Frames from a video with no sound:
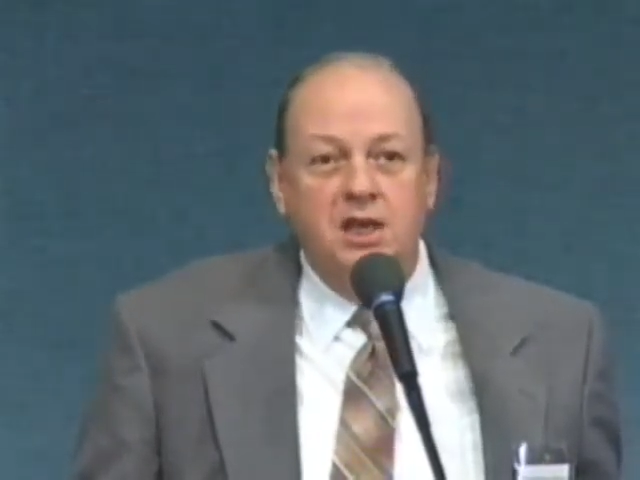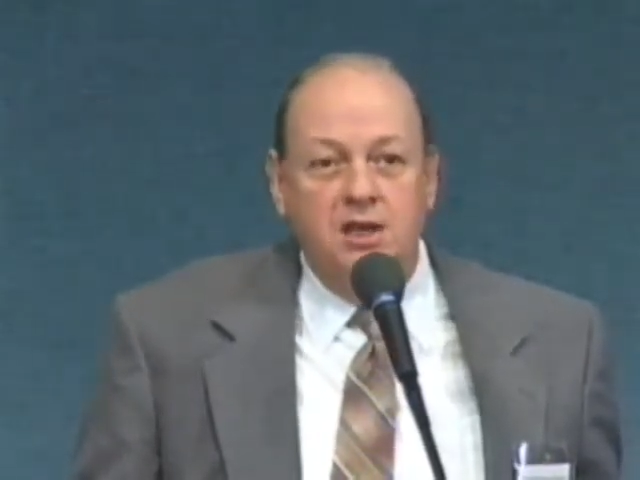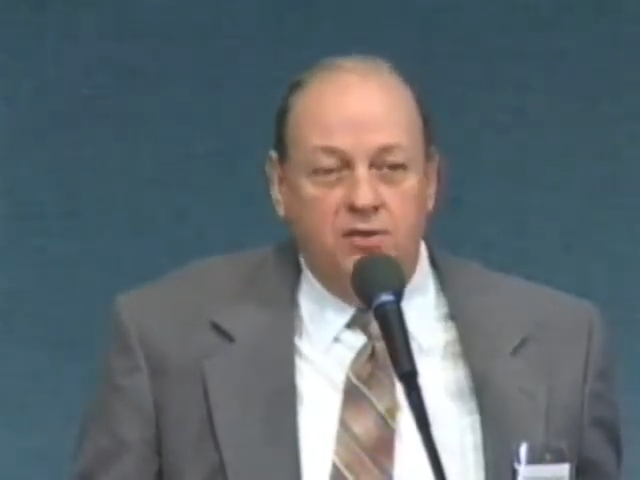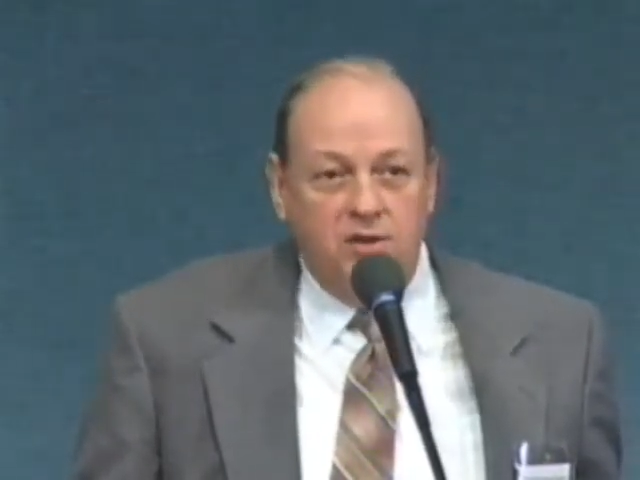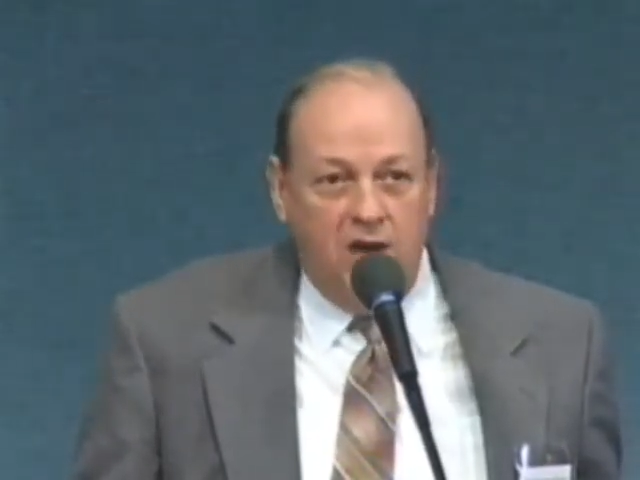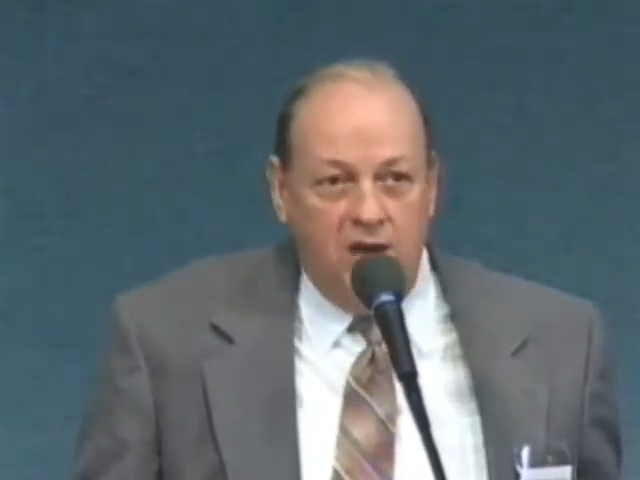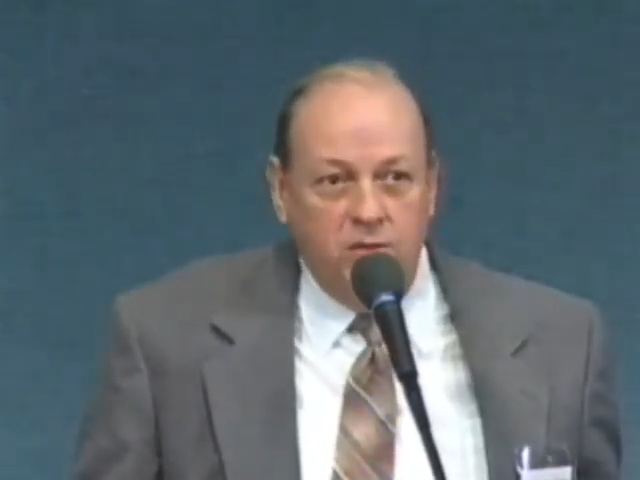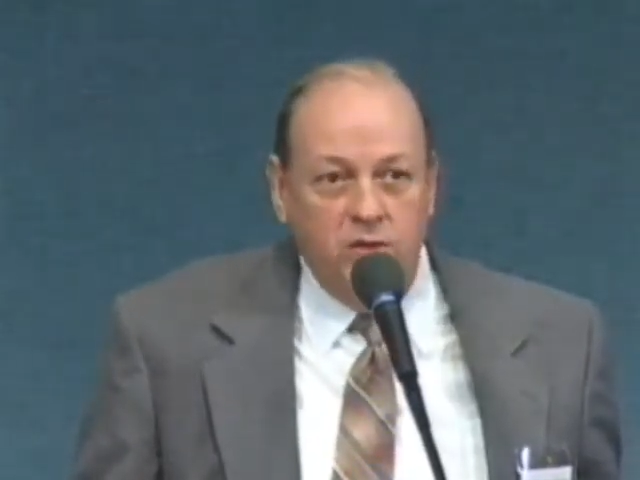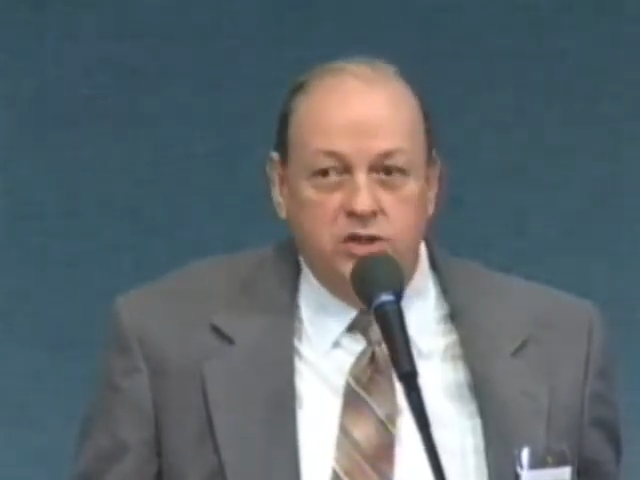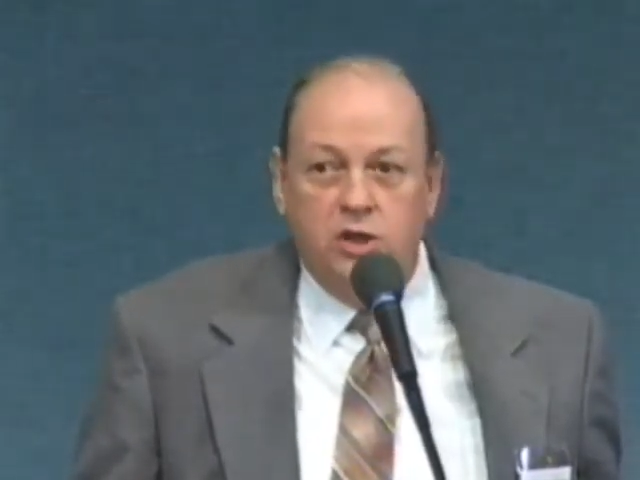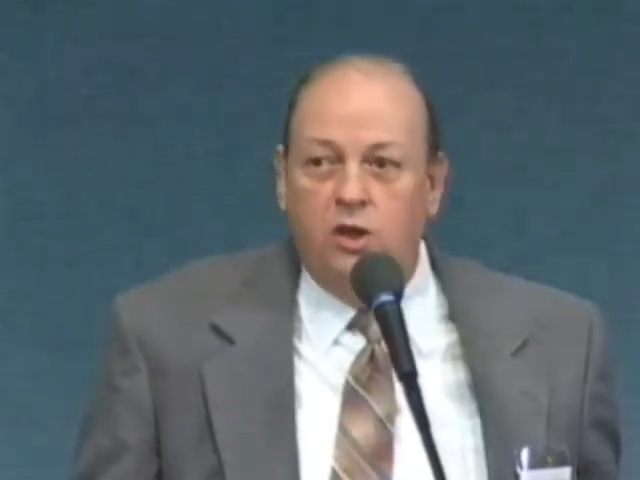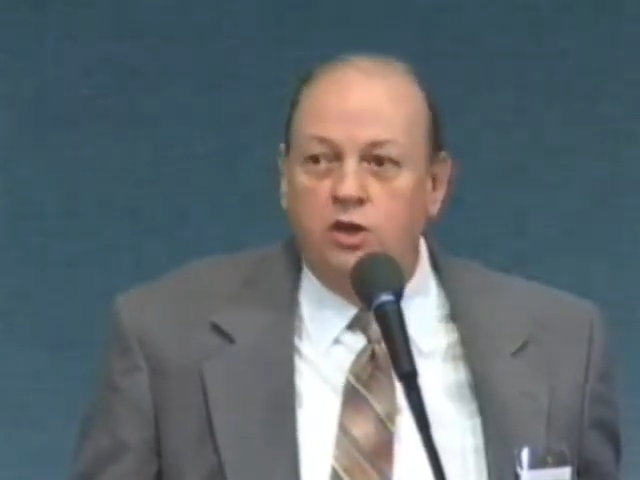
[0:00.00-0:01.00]
If
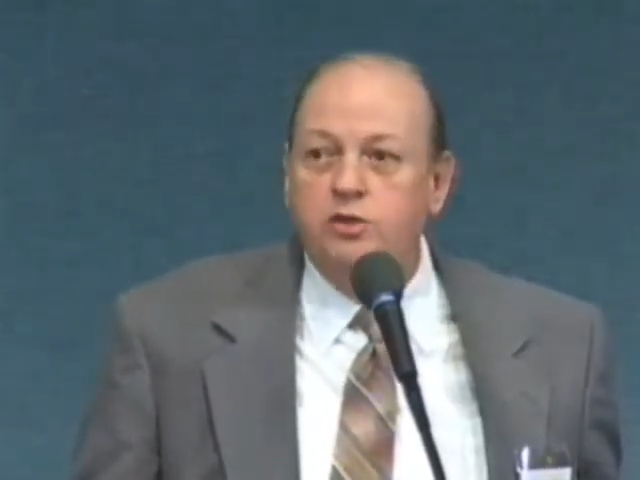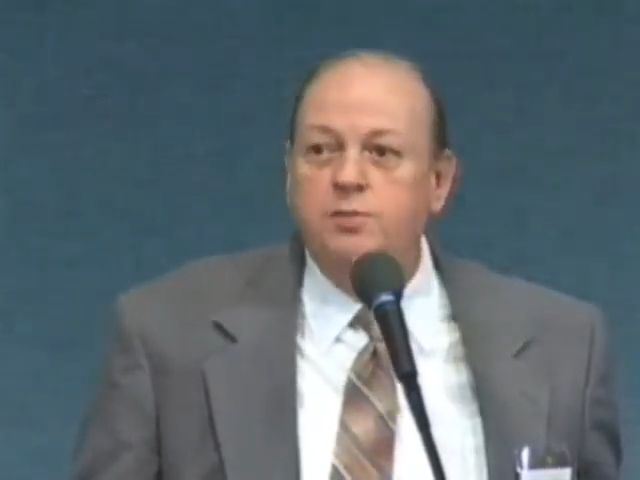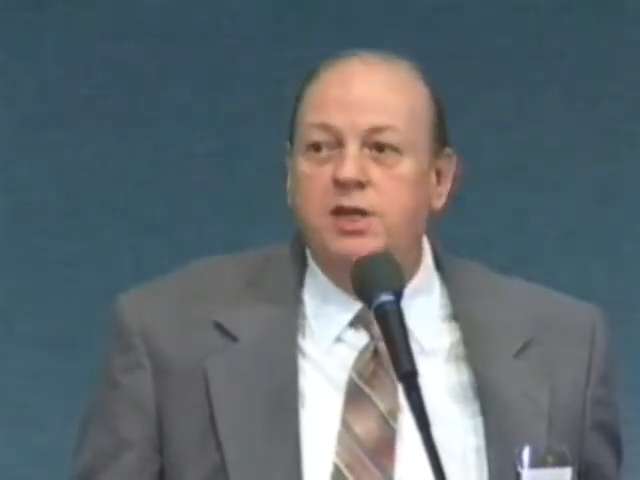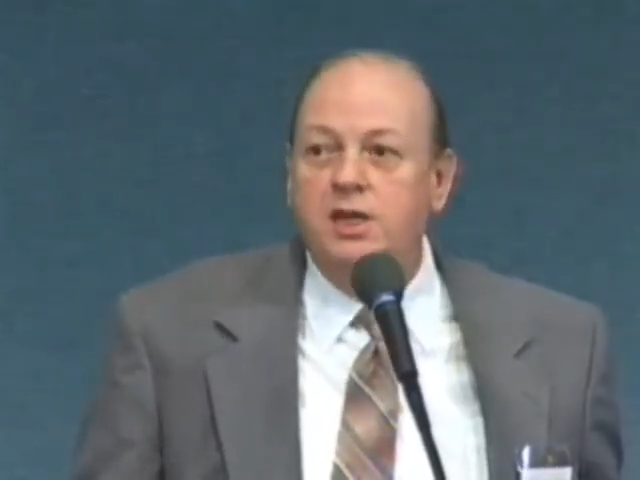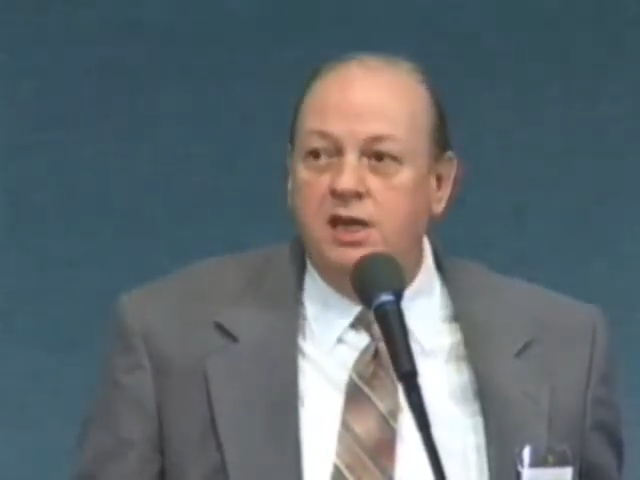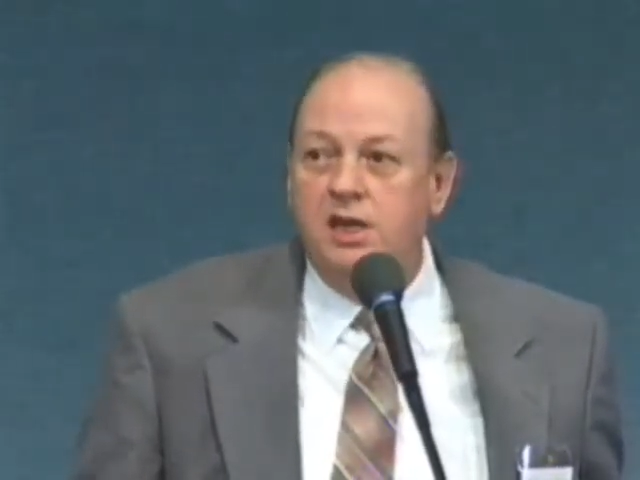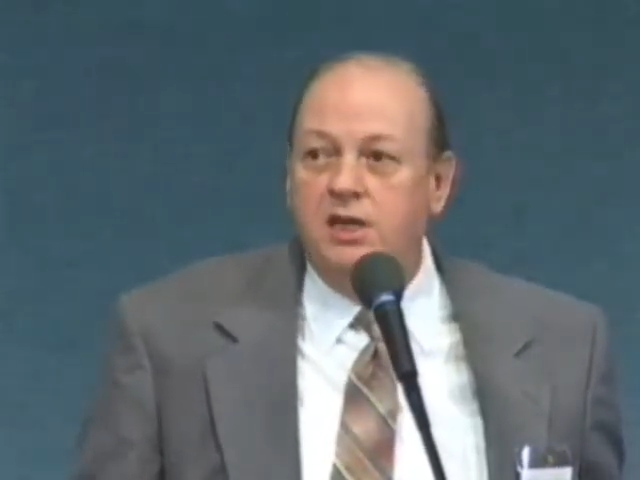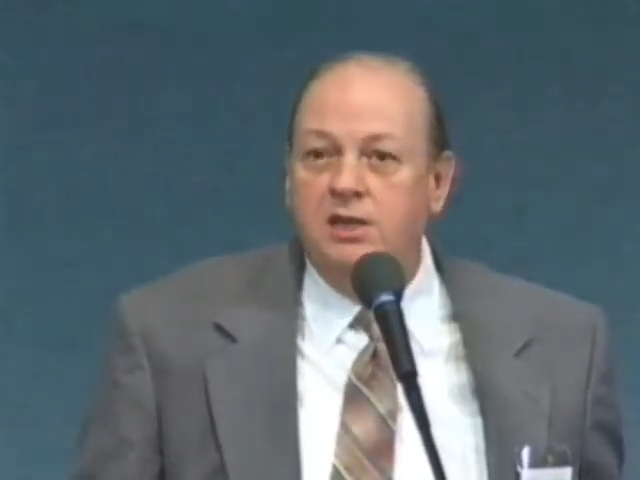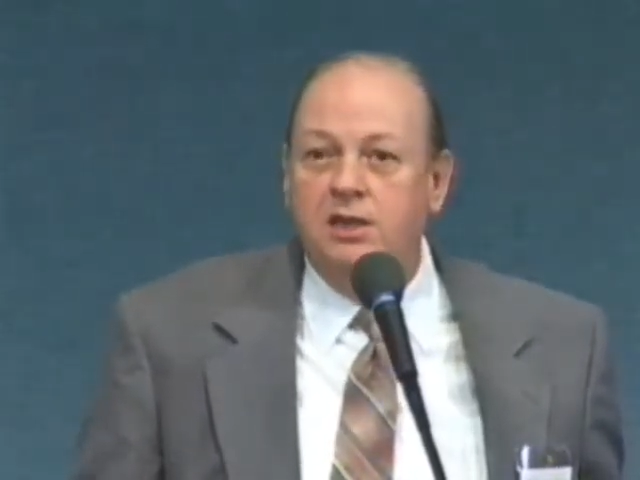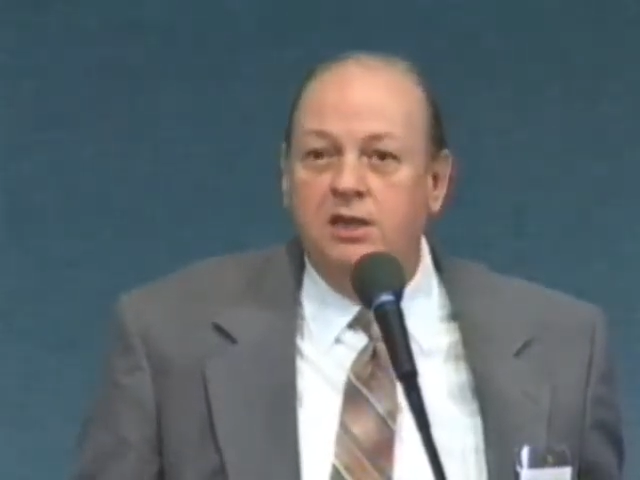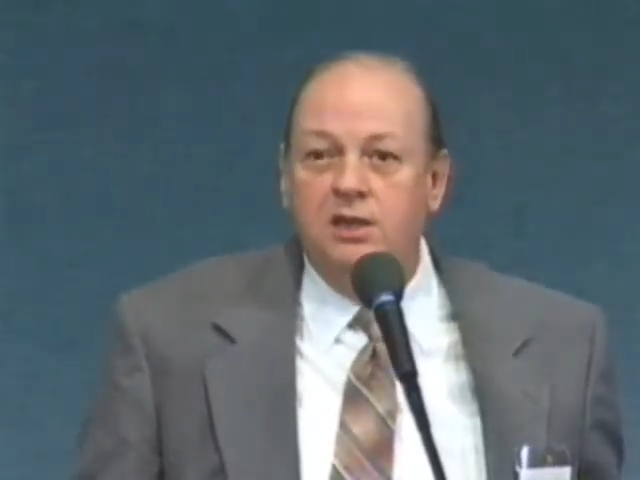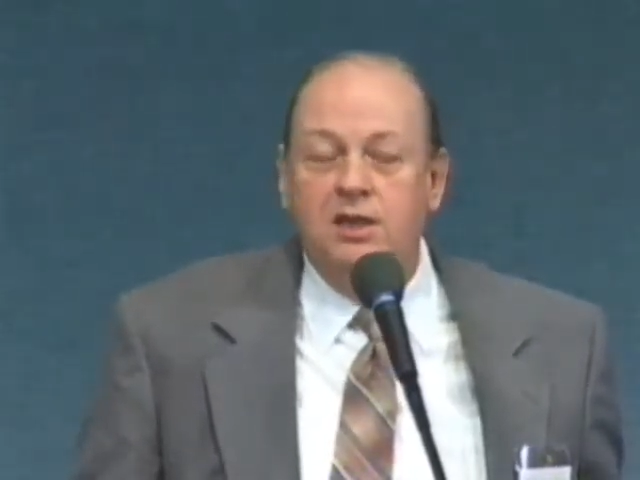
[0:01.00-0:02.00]
Congress calls me in